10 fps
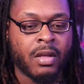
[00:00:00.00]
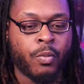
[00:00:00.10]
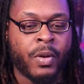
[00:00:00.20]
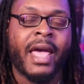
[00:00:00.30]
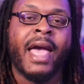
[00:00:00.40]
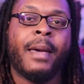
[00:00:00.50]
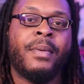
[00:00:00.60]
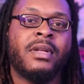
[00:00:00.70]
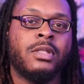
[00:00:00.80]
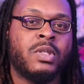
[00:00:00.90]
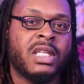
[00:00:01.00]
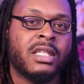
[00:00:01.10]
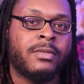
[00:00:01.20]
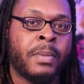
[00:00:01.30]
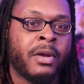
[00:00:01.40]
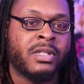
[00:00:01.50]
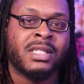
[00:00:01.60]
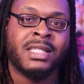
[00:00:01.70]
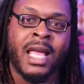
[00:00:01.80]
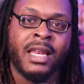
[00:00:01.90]
when it happens, you see his parents
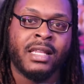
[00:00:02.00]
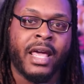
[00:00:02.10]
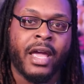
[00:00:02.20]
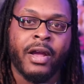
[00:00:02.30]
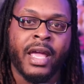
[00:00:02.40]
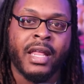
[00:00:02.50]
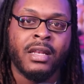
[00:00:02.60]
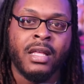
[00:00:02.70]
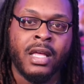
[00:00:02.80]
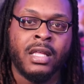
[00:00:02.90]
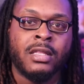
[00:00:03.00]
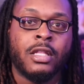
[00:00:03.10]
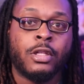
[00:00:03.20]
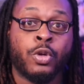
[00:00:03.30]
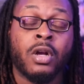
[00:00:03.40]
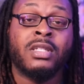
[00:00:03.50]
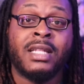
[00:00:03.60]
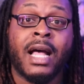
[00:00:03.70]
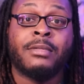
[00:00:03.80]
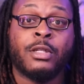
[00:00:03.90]
just standing there, and the truck
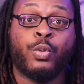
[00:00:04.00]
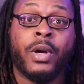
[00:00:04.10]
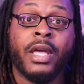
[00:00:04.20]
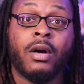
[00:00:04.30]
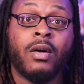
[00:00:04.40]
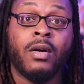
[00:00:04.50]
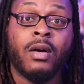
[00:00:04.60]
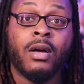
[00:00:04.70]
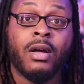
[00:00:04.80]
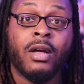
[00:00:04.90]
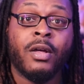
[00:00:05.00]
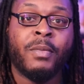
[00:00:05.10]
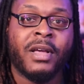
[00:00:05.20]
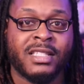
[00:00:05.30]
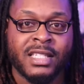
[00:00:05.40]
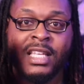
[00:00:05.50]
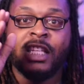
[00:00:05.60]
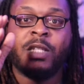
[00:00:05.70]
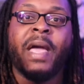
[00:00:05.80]
stops as well because it's in his